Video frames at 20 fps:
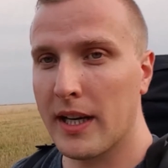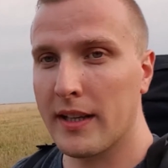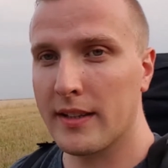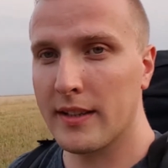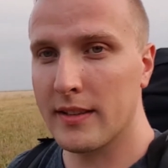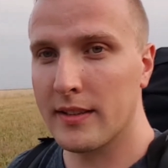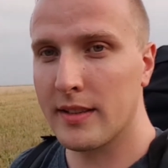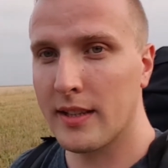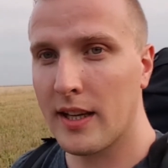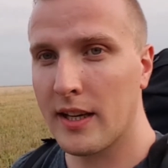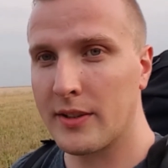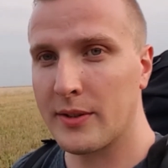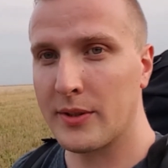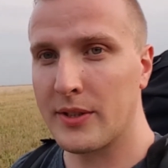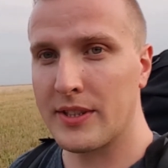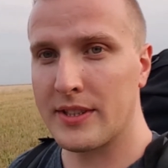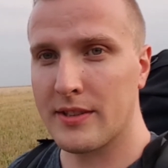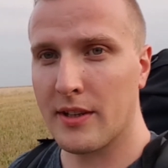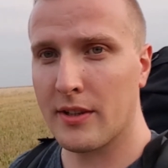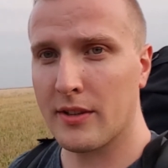made it to
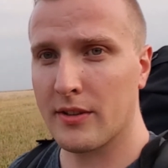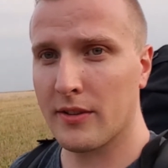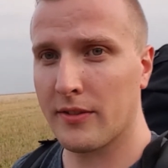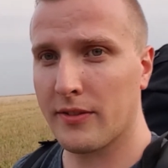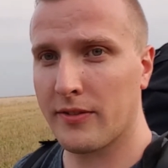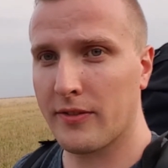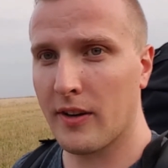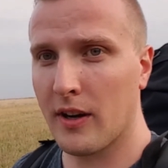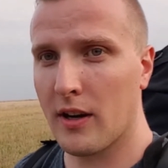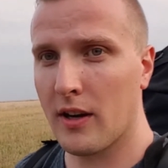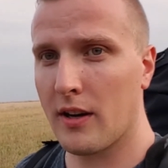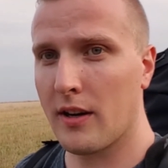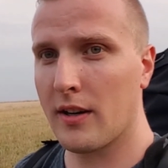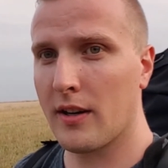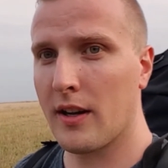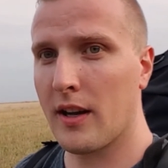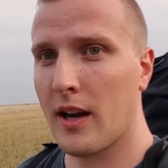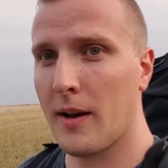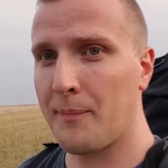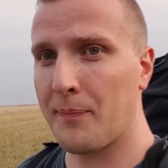the start of
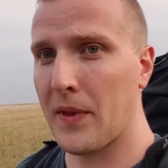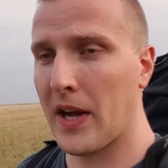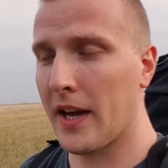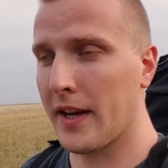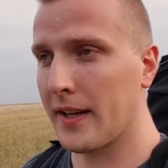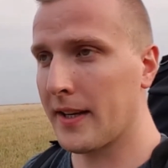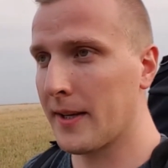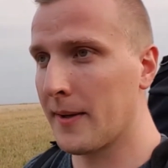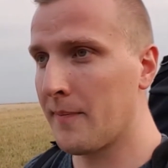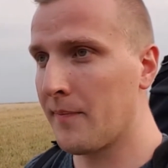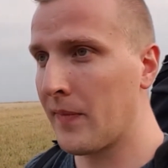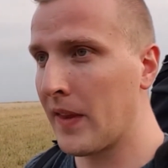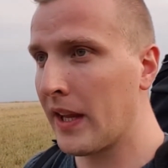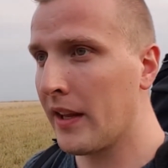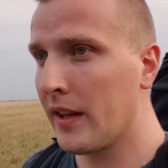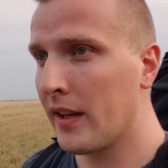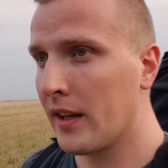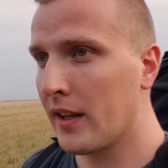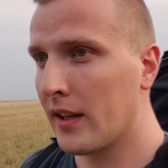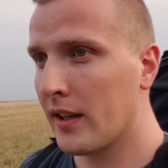our hike.
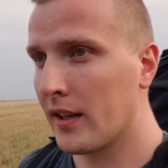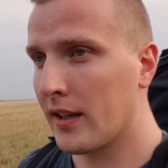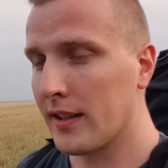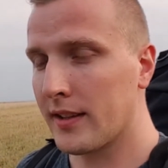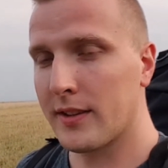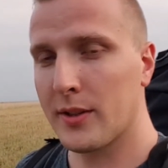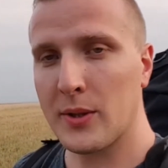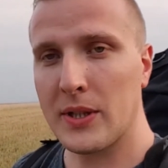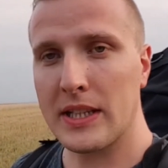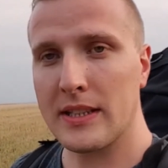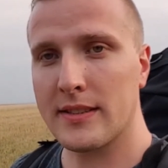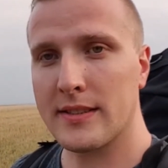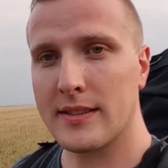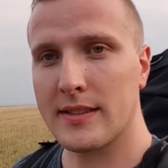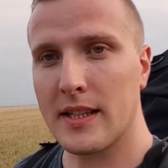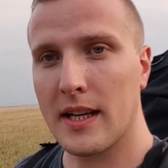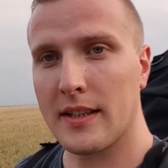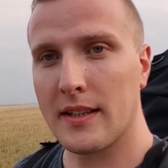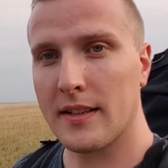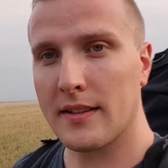It took
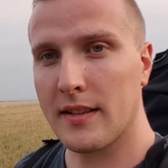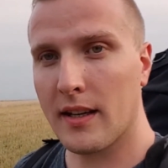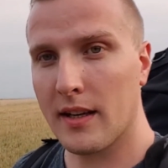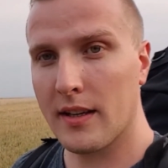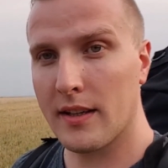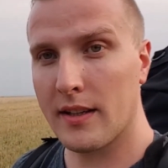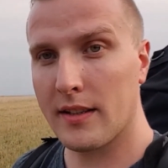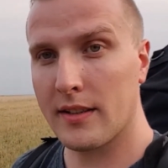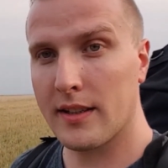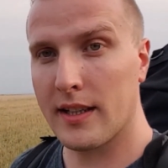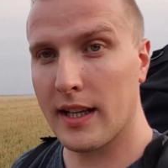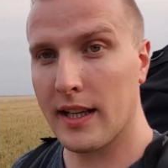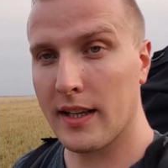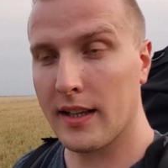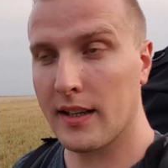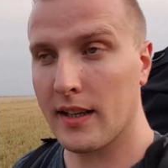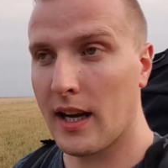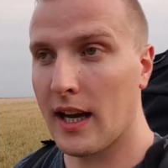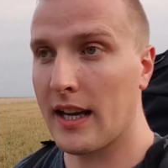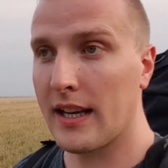us an entire
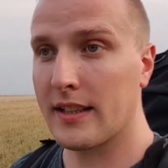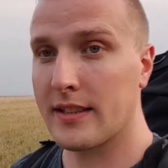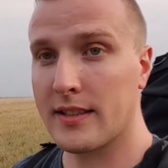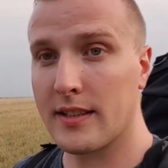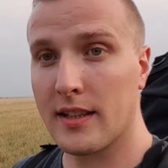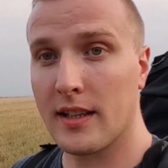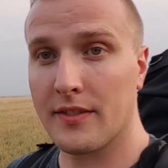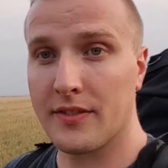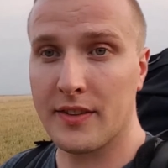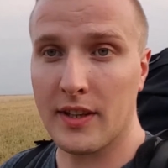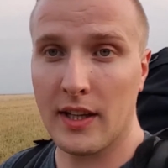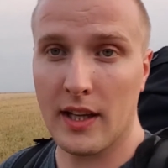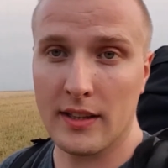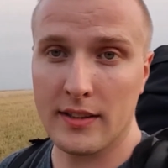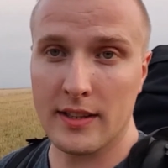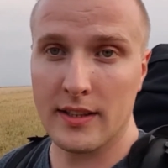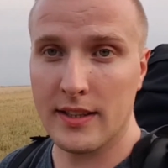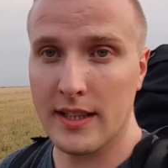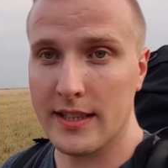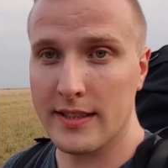day. I actually left
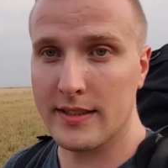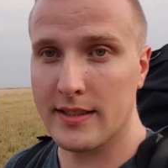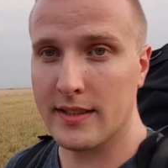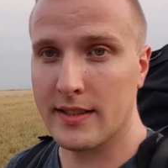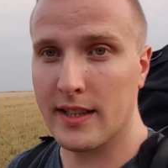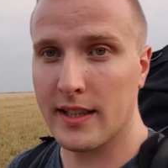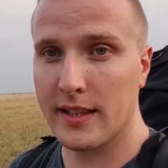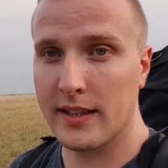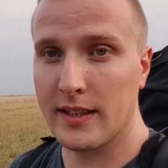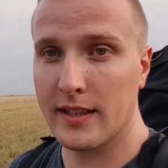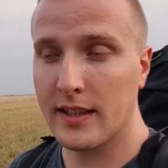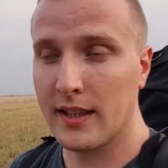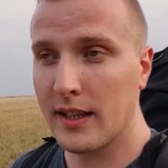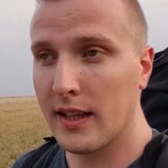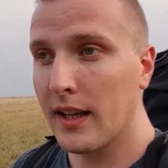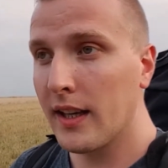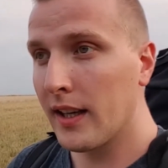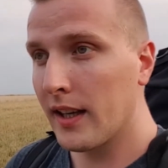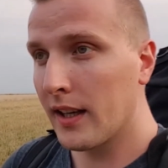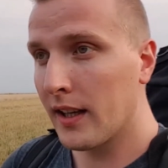London yesterday,
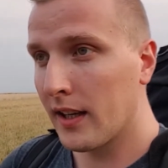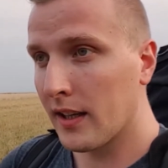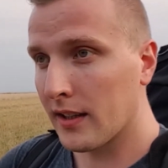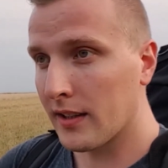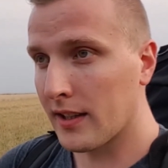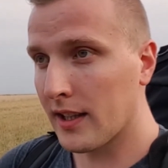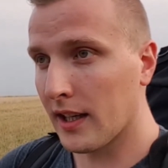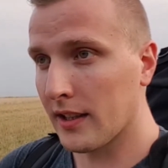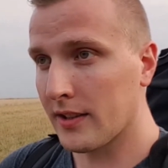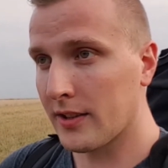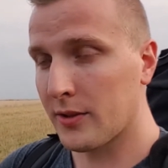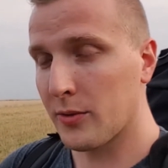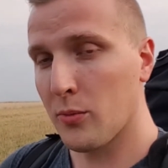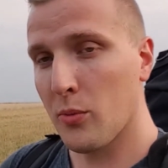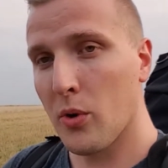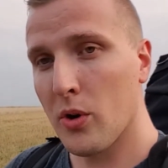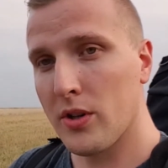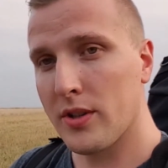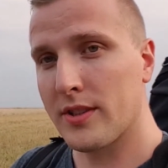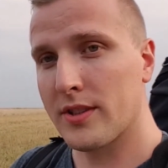got to
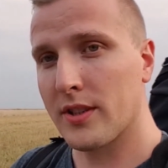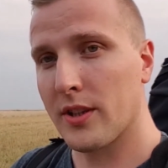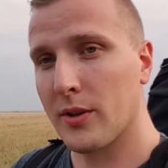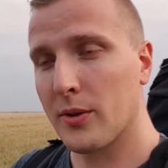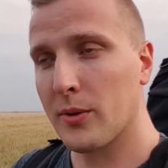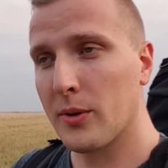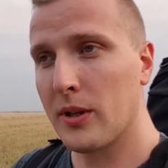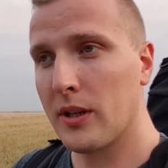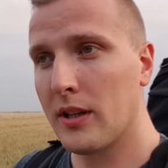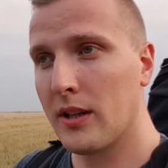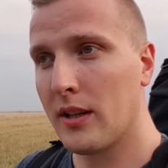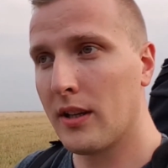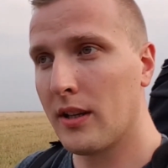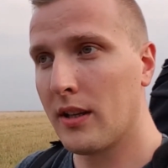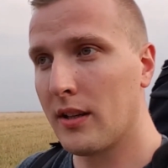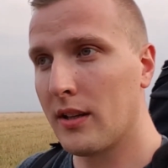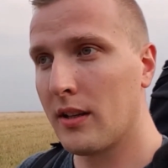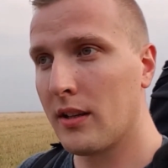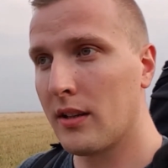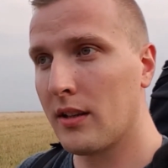Warsaw,
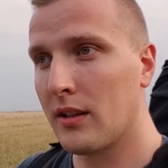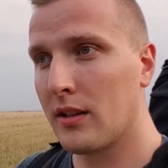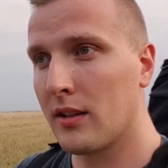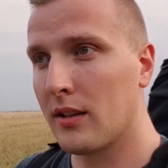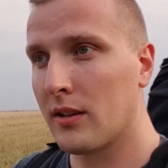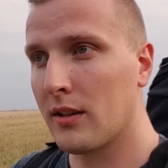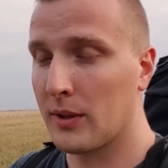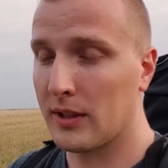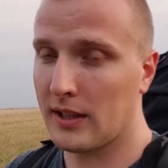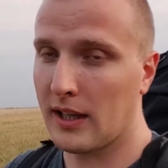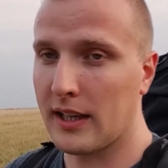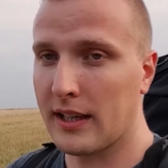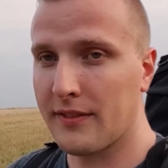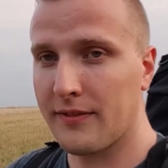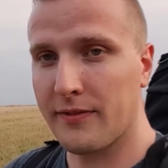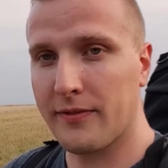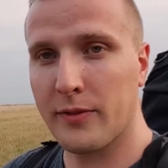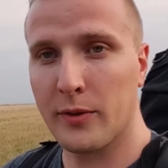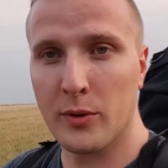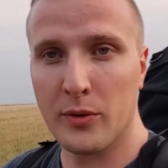well, I
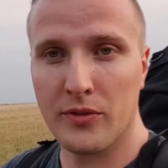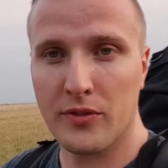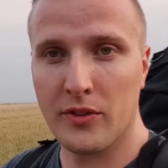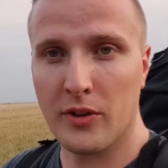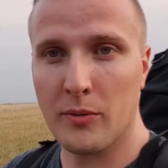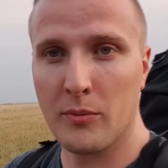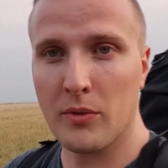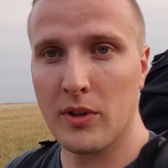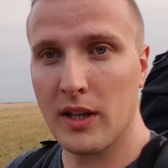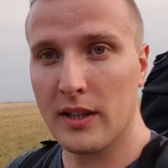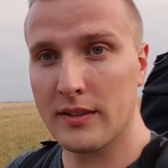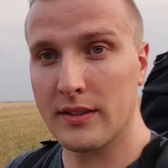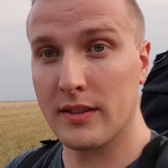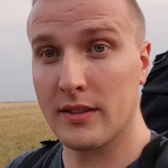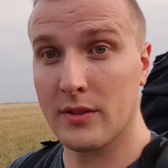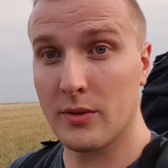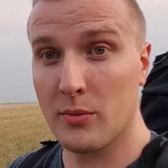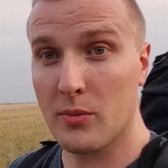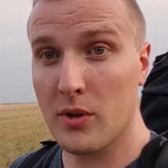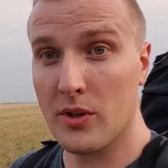flew from
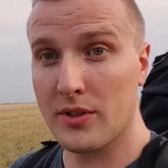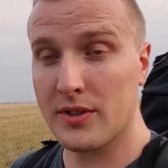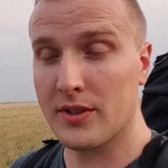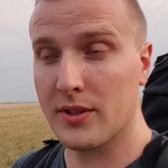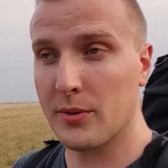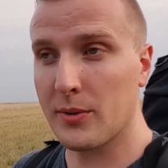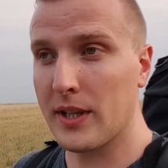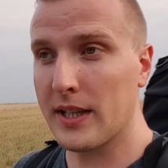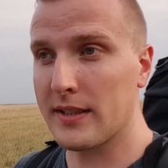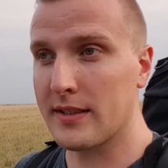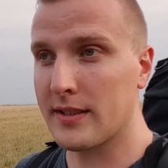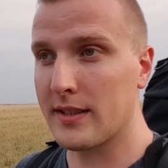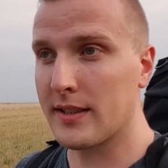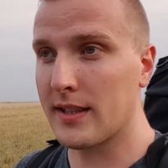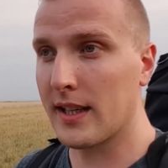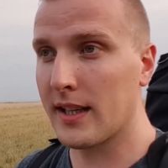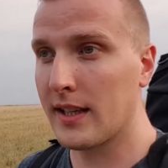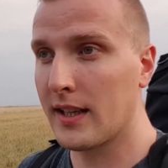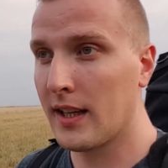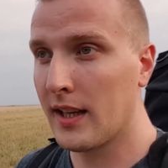London to Warsaw
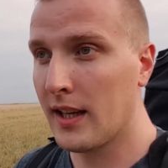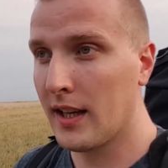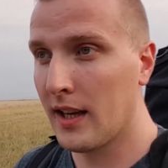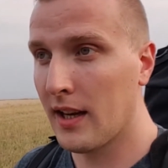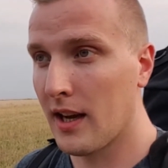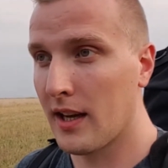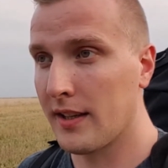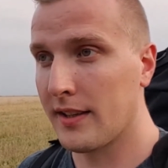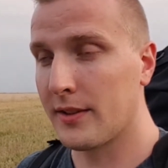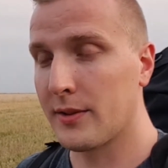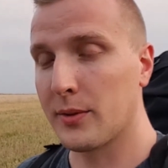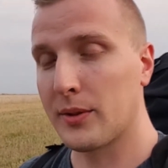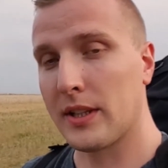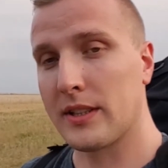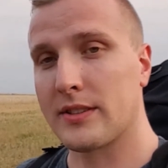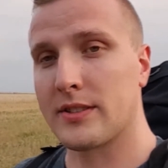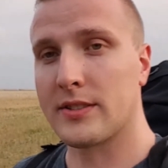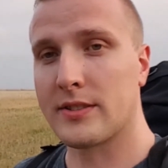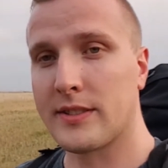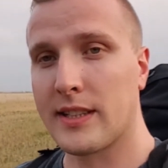yesterday. And it
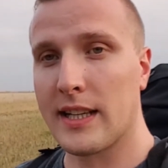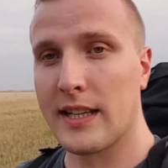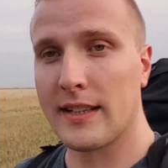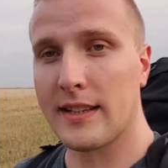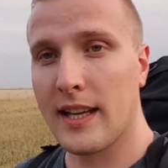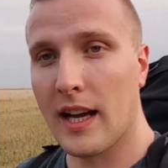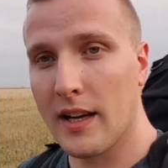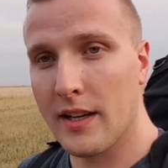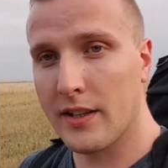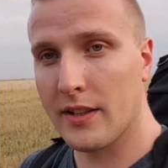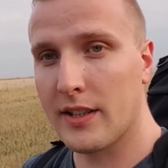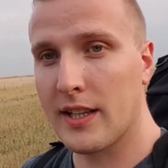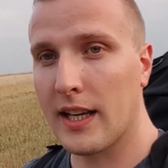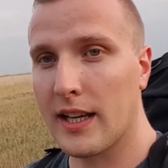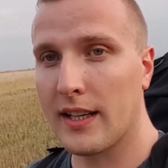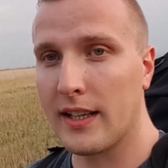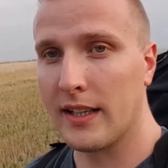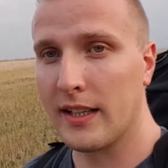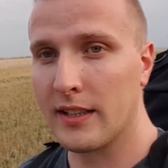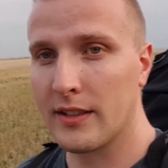took us an entire
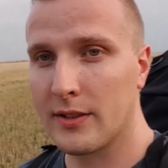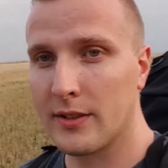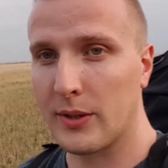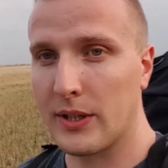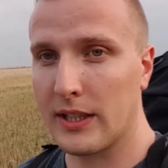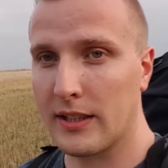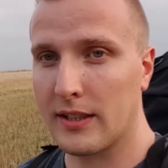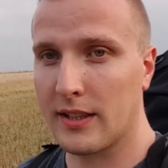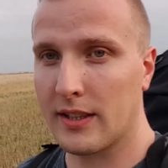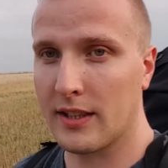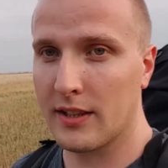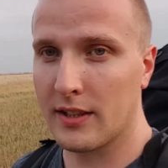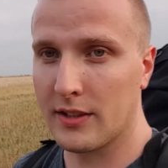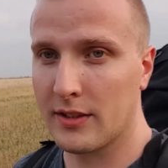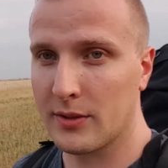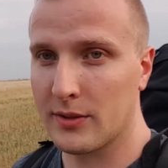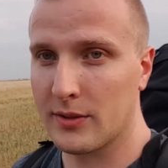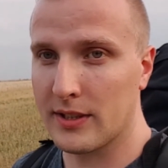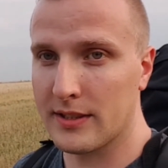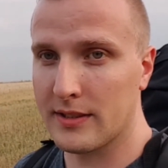day to get
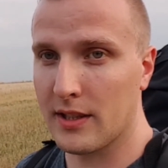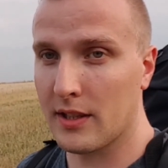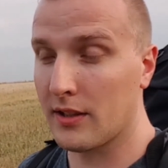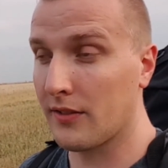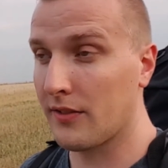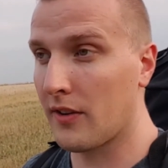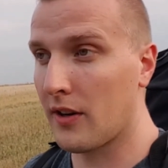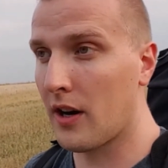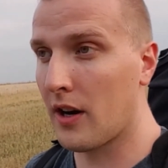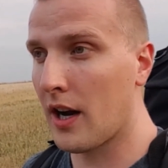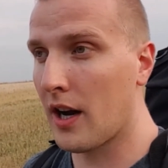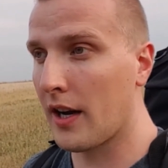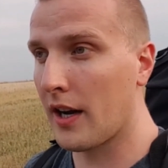here to the start of our